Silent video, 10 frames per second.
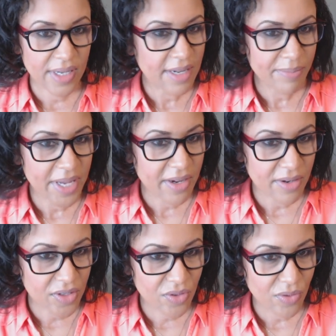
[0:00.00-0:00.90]
That doesn't make
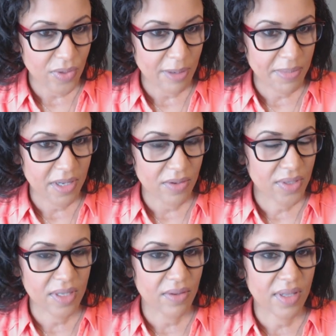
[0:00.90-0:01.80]
her a screw up, though.
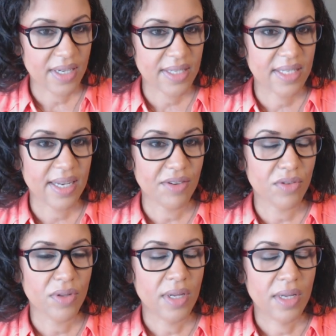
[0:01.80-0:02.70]
So, like I said, I don't